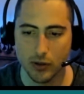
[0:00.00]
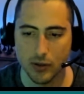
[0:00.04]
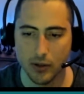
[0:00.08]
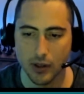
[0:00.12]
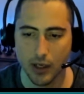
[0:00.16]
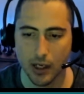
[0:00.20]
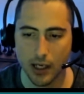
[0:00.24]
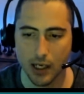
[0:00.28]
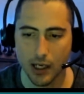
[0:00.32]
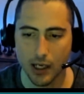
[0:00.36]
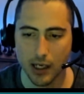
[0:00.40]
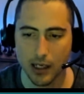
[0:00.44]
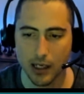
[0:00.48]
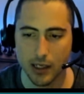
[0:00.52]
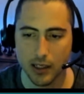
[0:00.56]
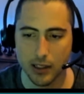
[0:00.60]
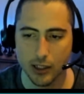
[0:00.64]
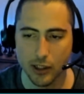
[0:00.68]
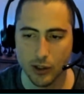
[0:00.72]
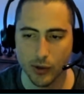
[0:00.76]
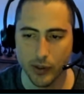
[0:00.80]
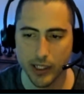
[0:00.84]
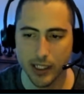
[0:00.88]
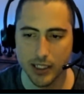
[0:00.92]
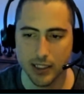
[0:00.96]
uh,
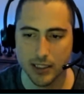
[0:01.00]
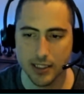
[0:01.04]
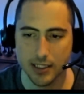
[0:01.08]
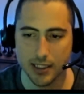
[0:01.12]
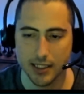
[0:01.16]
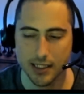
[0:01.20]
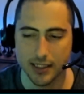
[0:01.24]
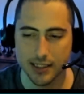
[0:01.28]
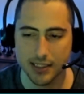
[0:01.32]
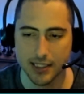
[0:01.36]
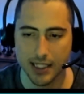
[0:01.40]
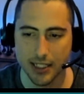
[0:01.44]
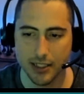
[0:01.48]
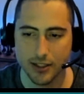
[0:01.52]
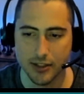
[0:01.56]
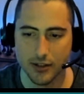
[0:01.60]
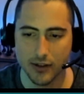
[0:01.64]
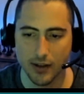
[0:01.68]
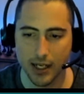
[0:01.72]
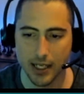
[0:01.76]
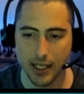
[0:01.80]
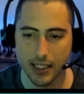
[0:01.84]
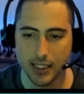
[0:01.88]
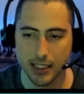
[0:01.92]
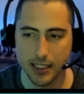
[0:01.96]
queen to the center
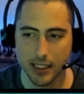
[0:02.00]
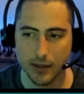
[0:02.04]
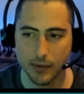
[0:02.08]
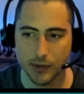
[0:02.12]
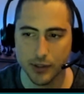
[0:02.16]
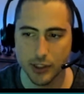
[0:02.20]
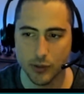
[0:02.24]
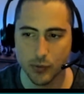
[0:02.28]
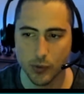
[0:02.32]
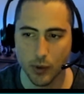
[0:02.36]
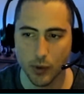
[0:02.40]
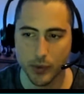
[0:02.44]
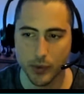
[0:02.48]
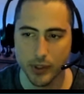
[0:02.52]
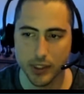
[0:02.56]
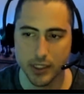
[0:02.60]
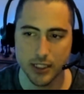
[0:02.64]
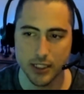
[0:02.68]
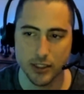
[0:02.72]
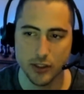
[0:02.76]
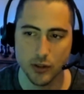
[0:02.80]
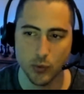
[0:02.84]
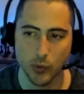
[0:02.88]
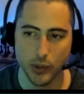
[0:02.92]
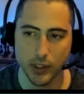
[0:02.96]
idea, which is what we
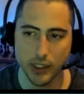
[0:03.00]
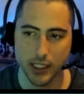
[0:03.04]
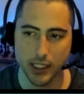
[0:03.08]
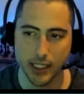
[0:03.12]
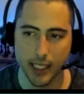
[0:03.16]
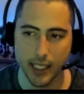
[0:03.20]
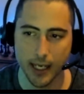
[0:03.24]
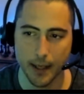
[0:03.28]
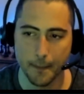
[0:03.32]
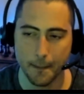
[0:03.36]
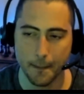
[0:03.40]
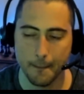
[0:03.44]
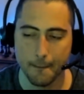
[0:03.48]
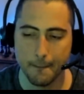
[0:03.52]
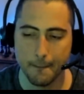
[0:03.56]
did to win the game.